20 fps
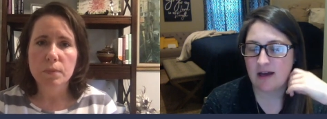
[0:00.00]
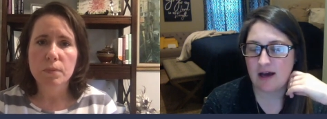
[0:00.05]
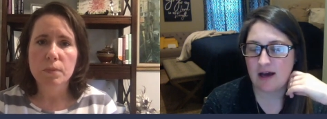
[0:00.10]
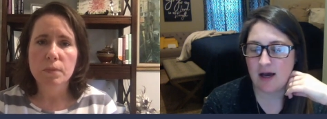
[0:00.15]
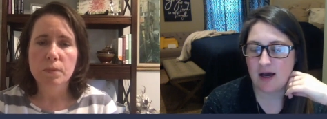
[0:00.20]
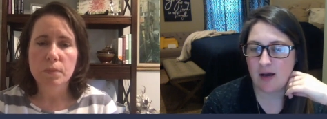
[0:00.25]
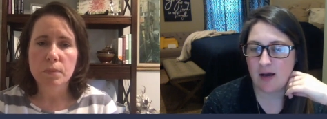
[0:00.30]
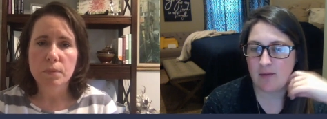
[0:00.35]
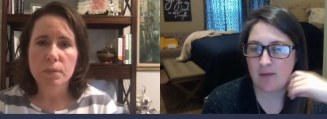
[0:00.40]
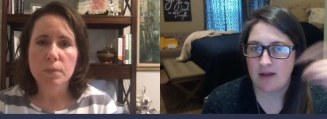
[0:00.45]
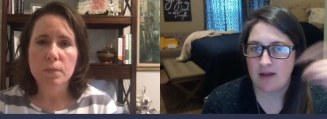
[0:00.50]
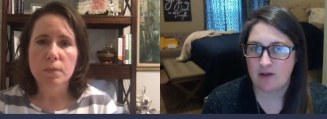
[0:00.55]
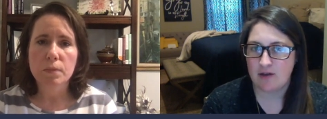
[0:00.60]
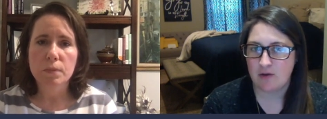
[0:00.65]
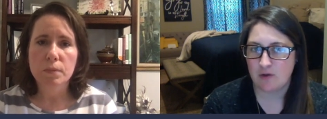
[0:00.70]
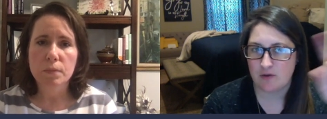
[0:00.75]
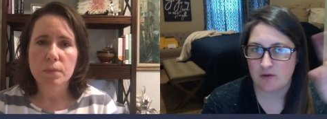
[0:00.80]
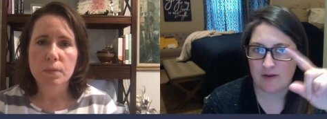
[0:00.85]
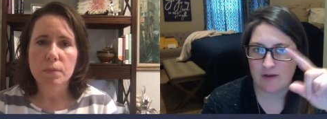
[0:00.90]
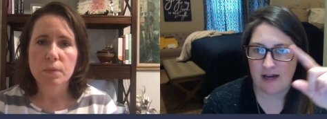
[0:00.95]
Speaker 1: And
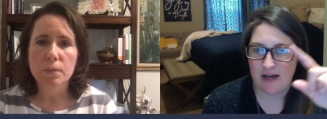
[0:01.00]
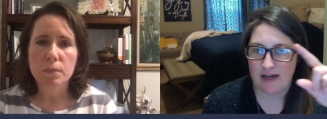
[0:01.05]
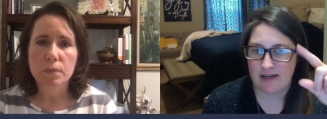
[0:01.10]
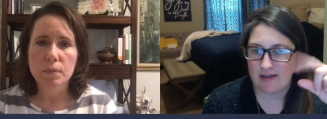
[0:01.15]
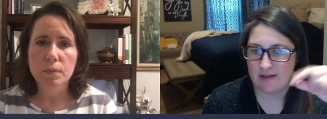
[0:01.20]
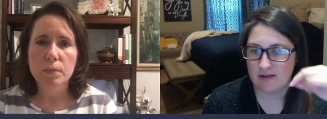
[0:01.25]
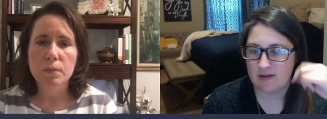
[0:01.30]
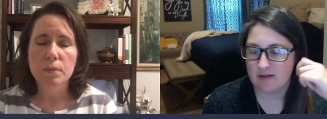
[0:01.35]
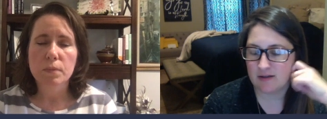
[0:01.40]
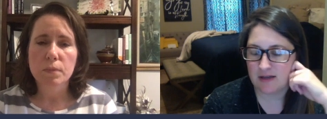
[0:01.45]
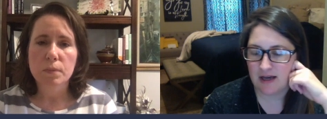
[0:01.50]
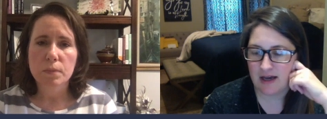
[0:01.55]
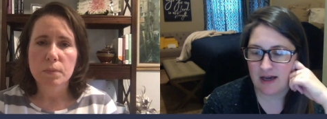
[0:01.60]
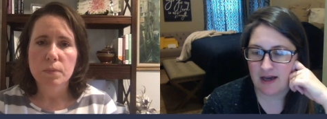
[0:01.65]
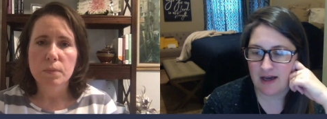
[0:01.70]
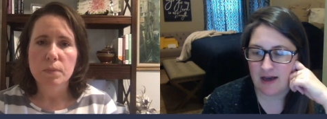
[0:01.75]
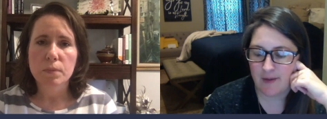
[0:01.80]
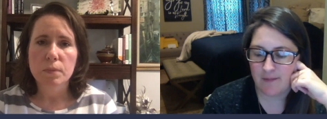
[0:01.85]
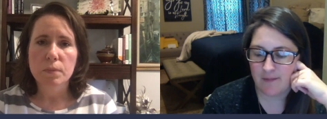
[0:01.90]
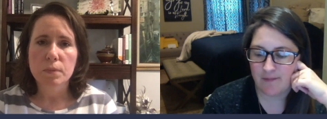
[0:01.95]
you'll find
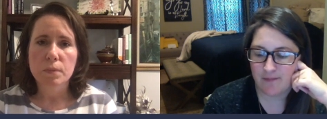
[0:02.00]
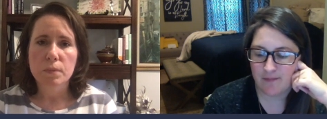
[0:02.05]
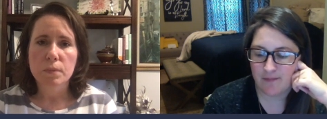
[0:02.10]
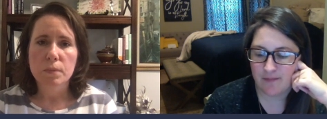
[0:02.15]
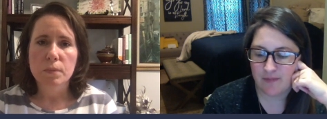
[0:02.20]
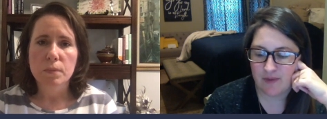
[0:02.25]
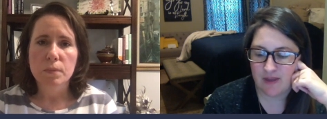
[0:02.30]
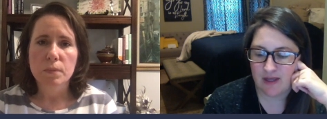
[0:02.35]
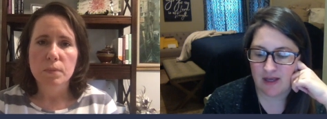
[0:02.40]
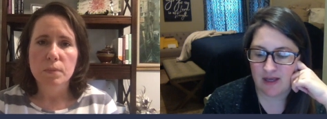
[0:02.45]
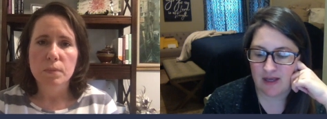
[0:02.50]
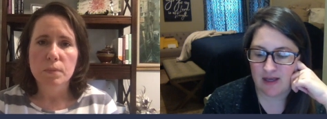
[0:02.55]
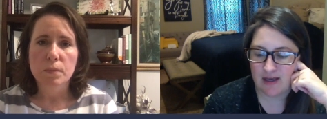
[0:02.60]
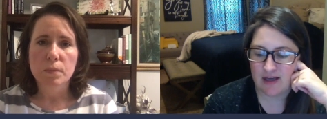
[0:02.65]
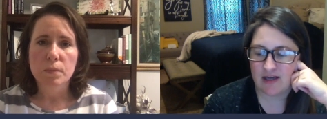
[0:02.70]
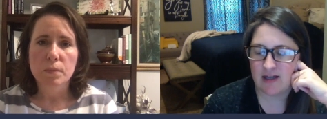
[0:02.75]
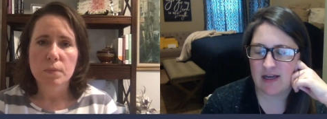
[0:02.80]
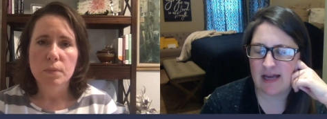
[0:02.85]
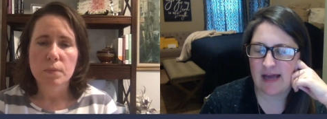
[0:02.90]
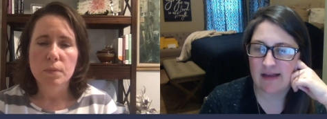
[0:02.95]

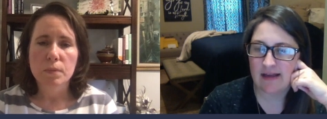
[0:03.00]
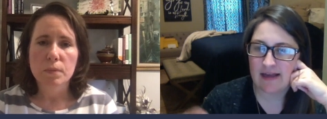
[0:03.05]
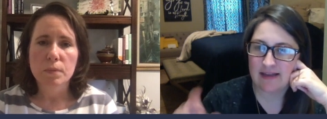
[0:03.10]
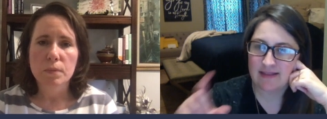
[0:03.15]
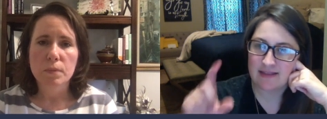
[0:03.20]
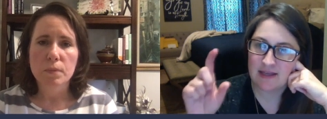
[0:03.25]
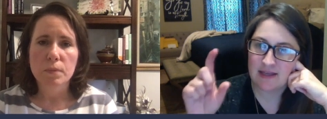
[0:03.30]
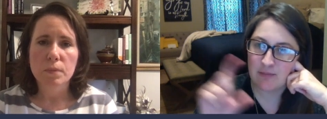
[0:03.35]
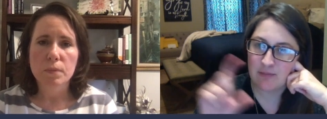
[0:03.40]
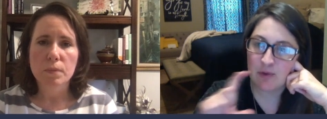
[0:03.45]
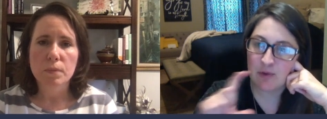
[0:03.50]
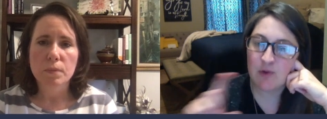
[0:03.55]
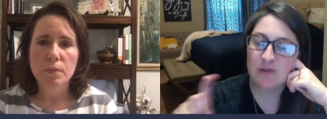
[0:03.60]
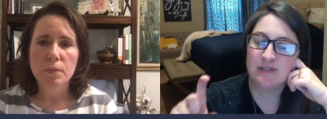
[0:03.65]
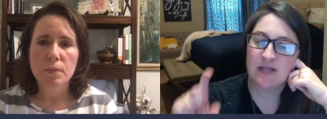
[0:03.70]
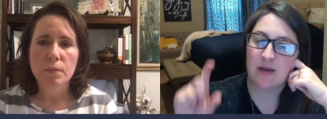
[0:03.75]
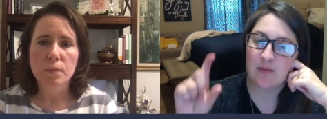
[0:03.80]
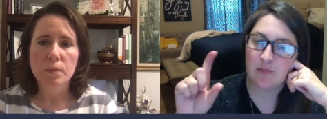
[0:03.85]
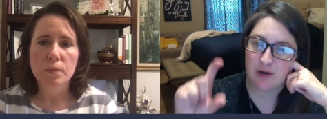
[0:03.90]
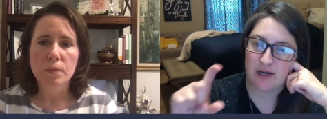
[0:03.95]
it
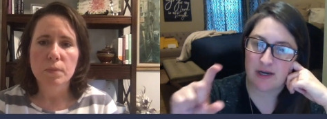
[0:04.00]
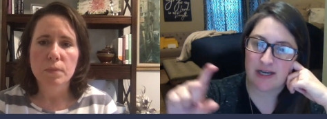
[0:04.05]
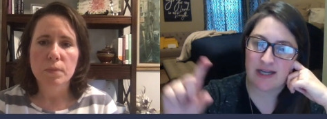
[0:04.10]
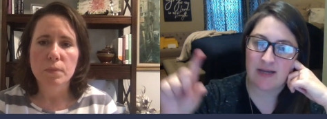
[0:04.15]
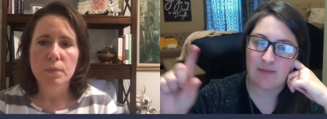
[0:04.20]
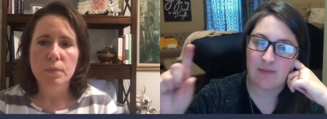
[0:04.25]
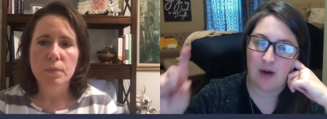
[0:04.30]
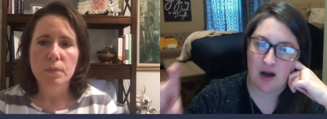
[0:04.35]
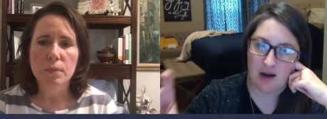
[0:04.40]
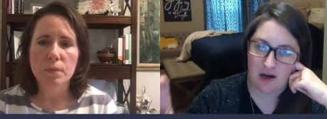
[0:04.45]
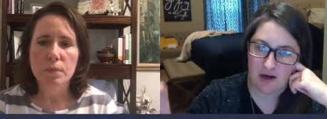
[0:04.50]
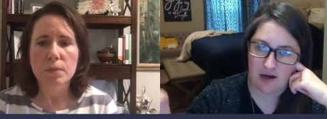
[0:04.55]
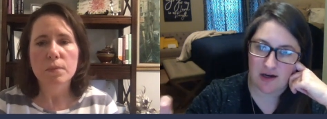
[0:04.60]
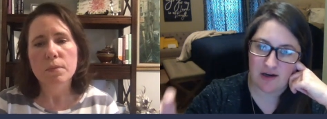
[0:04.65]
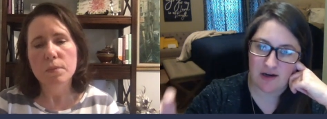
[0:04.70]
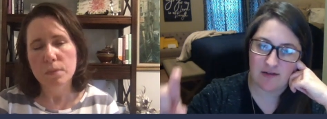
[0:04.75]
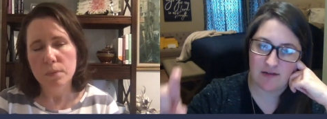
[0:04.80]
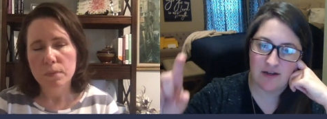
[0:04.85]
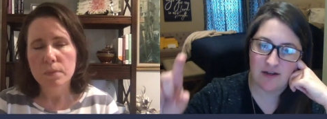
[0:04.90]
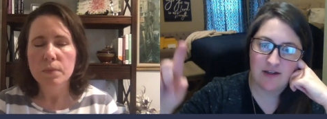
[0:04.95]
pulls up Brittany
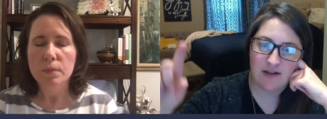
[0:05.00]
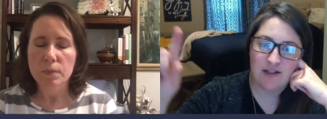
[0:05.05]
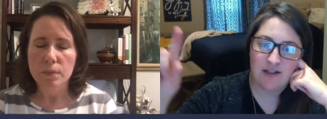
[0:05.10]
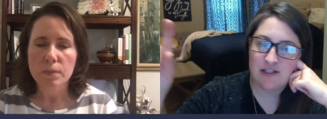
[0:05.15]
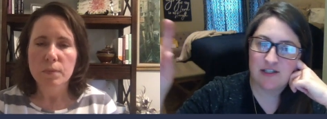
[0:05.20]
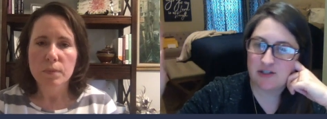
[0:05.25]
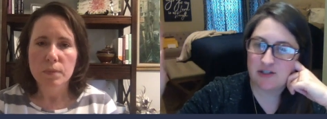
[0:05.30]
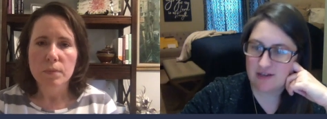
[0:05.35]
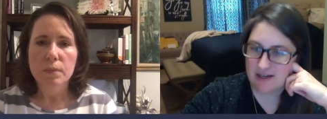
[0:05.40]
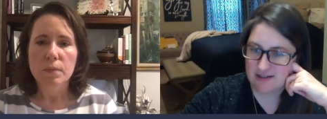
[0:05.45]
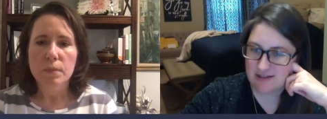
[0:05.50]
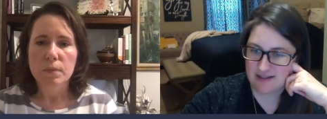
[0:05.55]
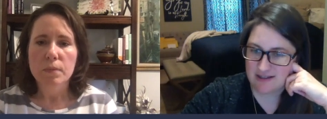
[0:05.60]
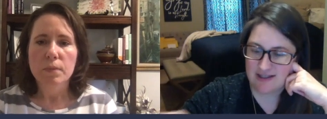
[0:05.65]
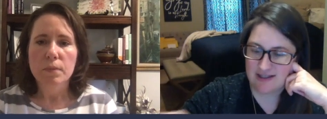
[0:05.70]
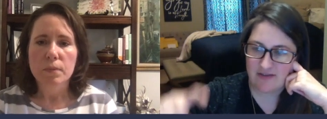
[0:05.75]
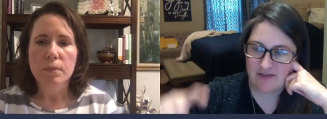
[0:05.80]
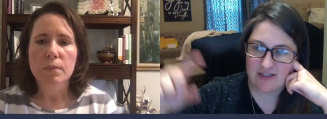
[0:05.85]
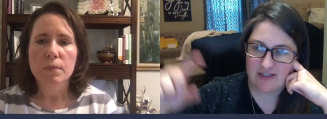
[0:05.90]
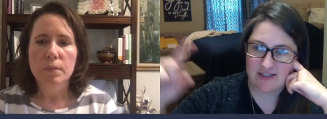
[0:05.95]
Boccher
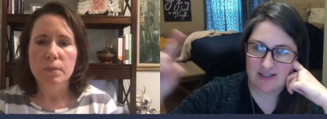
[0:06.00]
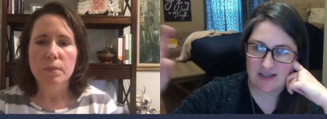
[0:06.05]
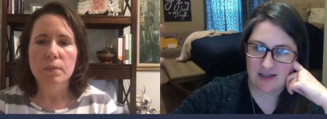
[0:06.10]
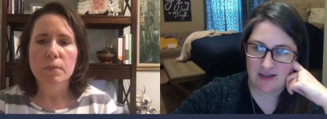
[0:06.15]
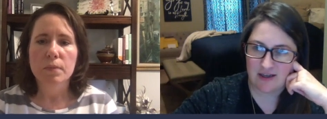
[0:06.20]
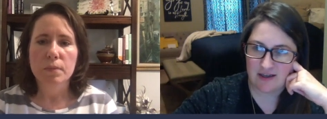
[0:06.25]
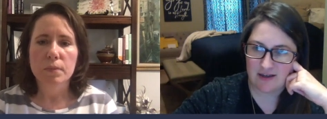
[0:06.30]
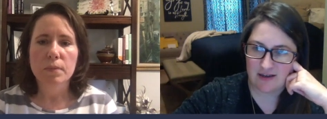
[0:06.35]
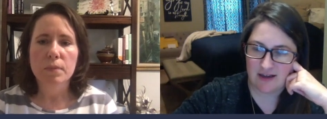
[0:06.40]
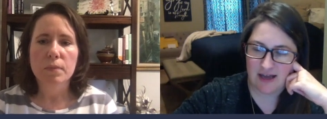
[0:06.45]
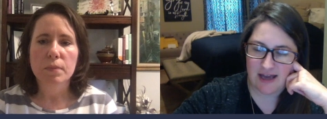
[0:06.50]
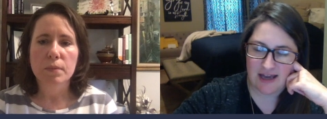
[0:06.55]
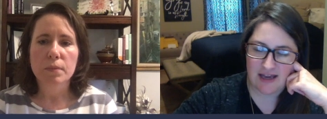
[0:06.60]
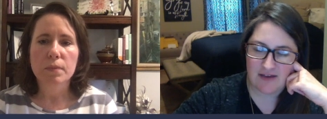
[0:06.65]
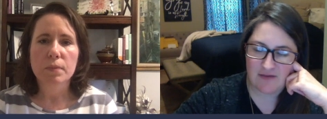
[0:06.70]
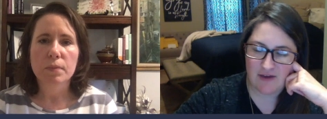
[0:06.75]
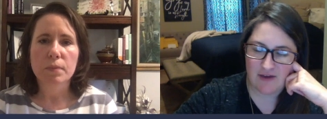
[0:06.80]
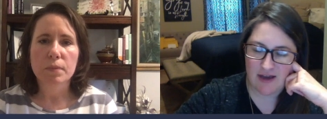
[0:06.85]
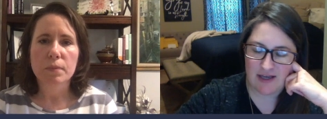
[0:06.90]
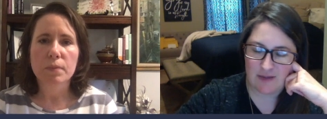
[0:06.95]
2017
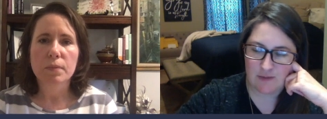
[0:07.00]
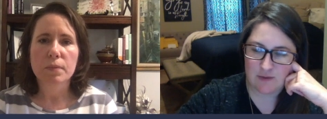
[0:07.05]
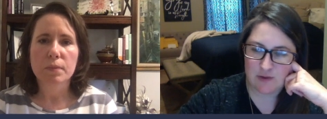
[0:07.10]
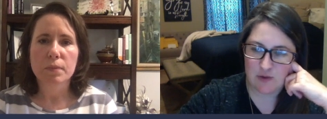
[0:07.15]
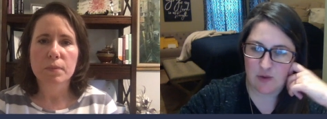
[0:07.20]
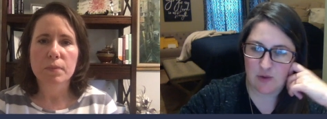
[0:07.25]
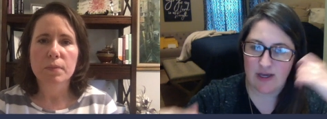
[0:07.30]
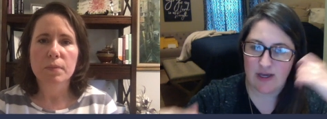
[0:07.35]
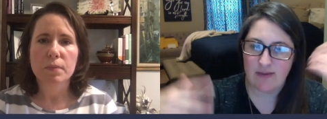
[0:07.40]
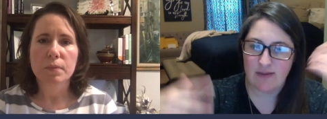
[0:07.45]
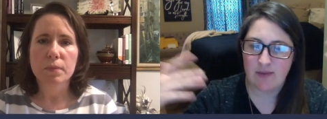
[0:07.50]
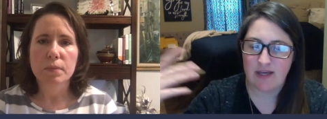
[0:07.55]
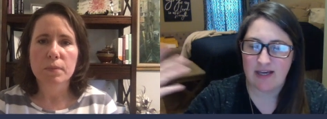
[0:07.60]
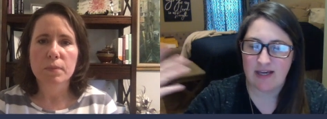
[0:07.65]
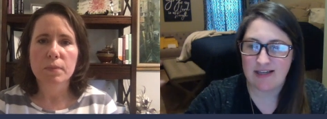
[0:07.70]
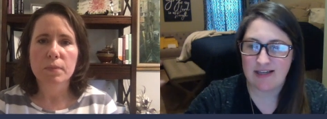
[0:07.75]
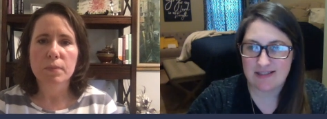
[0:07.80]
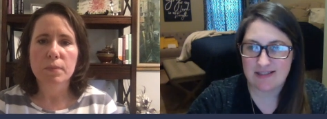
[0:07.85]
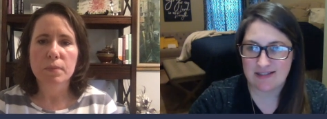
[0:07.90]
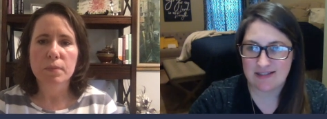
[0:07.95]
AFI MSOI
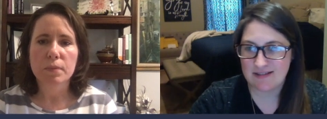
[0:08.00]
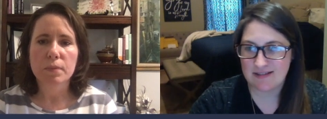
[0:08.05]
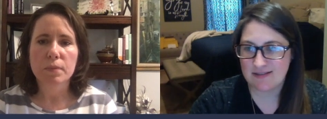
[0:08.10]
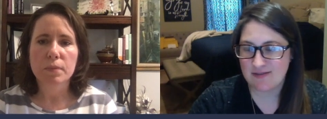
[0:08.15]
because